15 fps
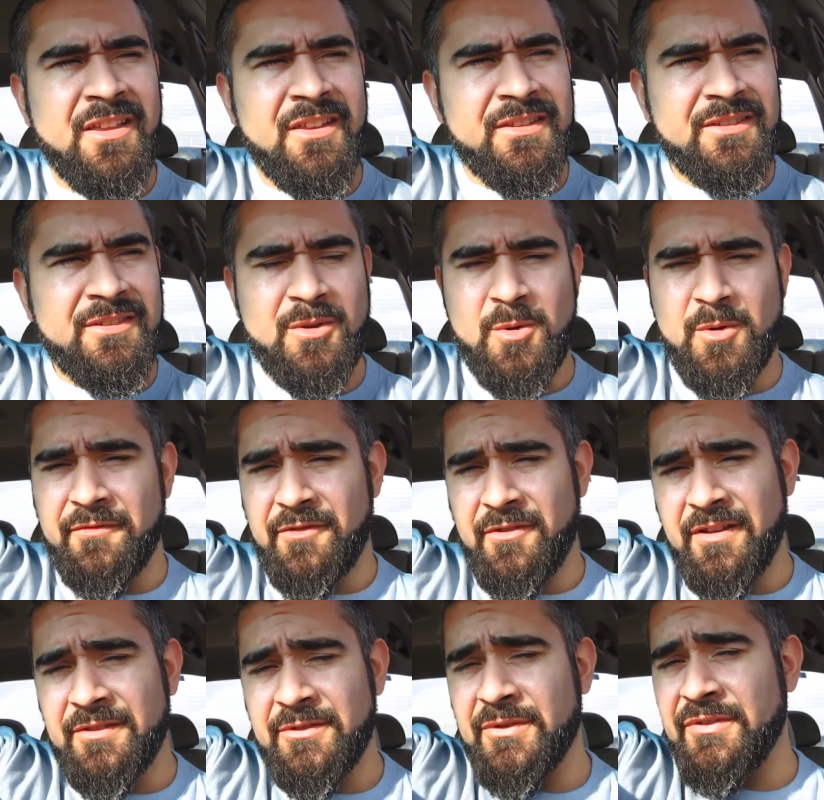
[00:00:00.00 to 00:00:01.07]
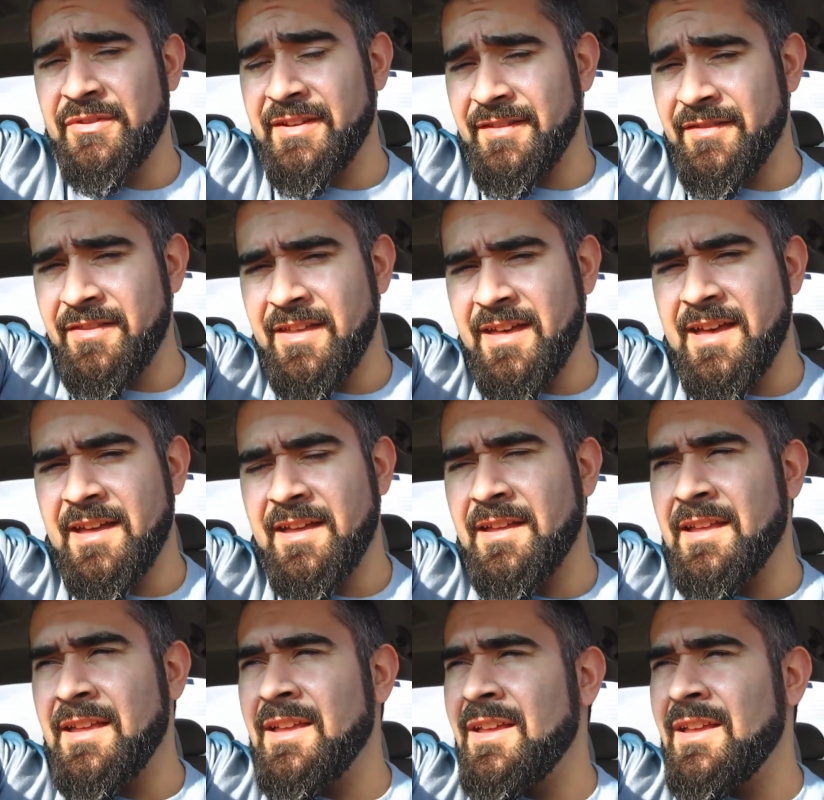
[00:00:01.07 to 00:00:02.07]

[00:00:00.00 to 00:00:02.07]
so if you're interested in that,